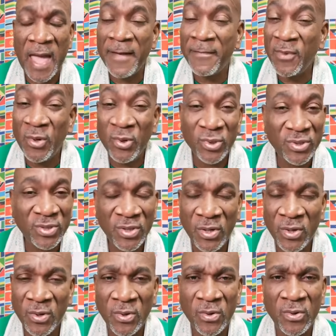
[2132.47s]
I'm good
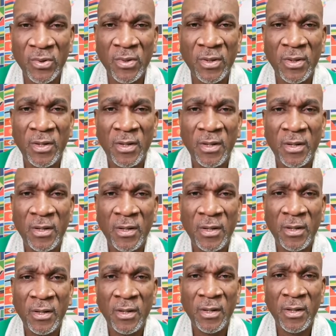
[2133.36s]
to go.
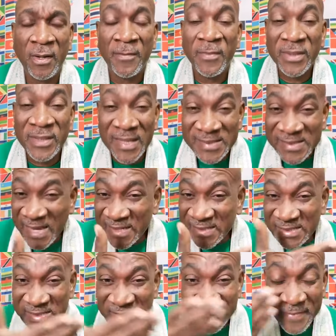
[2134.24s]
But as
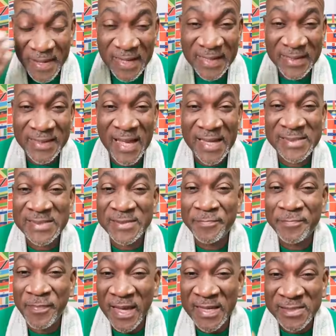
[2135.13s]
I smell it, as,
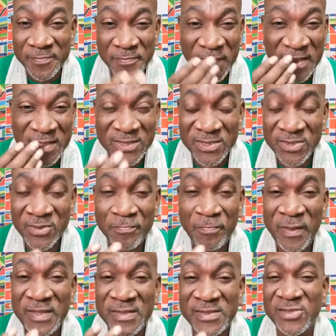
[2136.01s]
it, as Pete
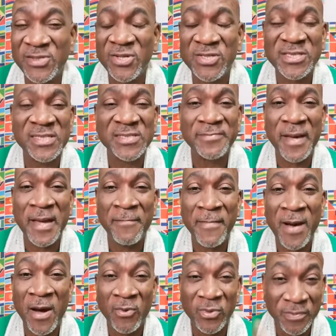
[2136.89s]
piece touches my
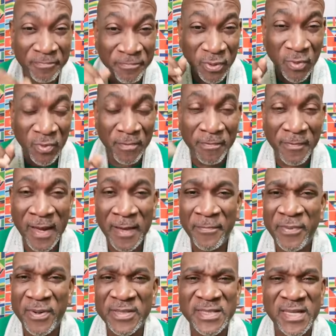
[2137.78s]
mouth, boom,
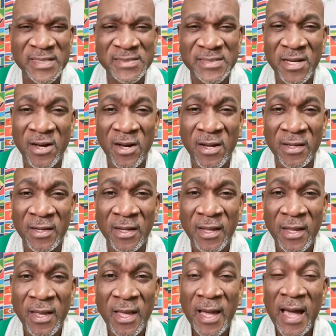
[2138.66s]
my pressure is
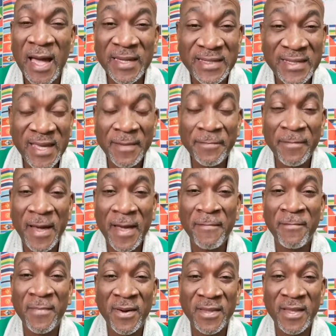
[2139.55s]
gone. And yet,
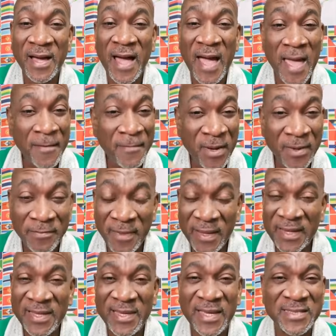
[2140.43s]
my mother, I'm on
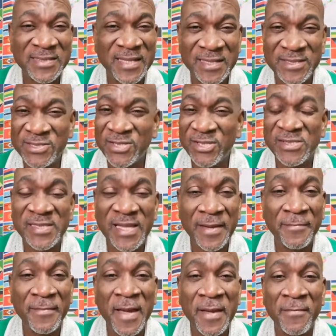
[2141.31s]
medication, just
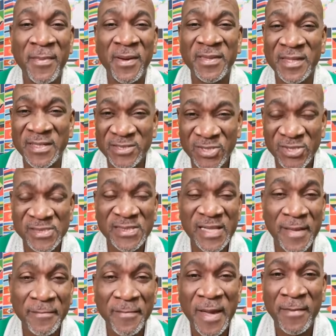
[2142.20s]
like my mother,
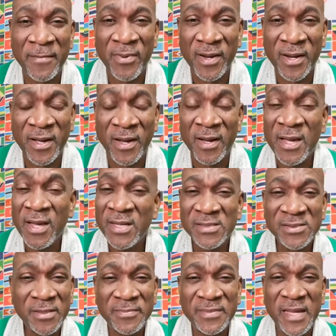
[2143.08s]
just like my brother.
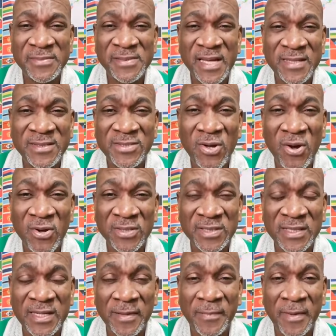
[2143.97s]
Sometimes I
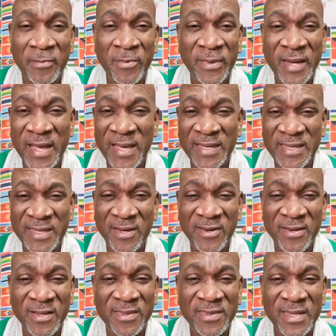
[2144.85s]
talk to them, and when I
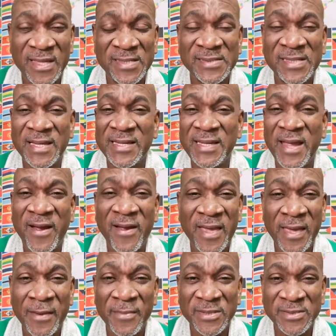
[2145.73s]
hear the things that they
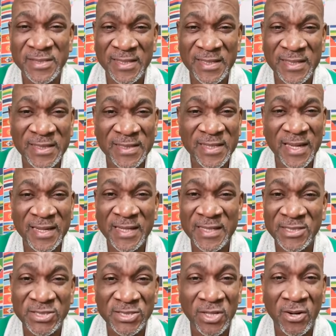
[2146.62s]
are able to eat
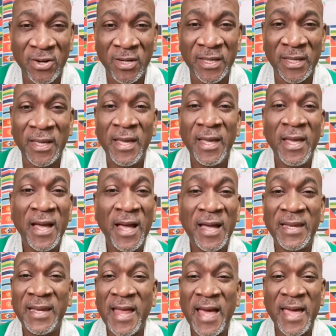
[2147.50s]
and enjoy,
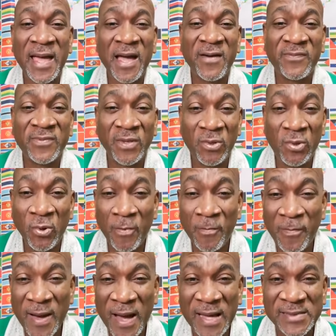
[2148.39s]
and I have to
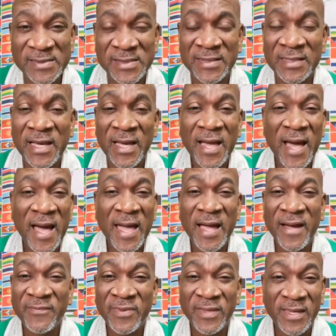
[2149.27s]
look past it,
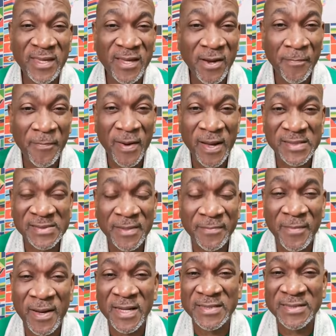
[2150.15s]
I have to hear
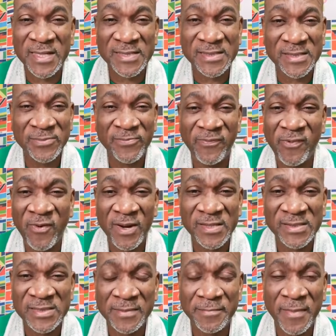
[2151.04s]
Pastor Marsha's
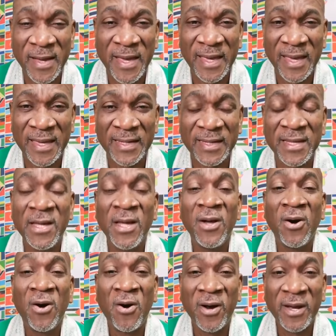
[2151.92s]
voice in my head
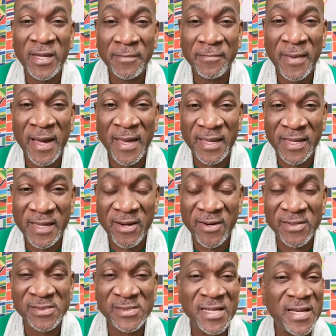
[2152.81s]
or in my
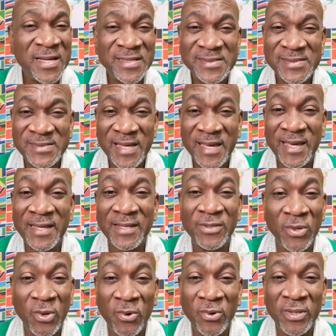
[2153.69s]
ears say,
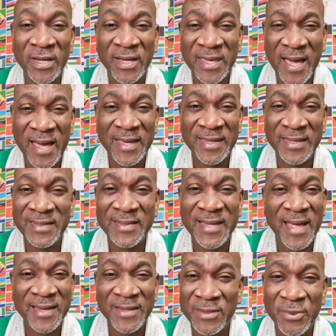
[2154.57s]
No, you can't
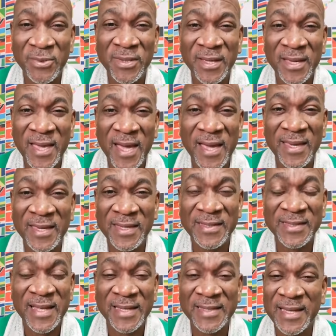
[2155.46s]
eat that. No, you can't
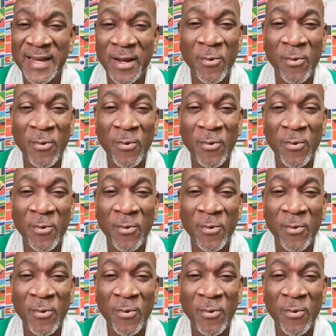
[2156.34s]
eat that.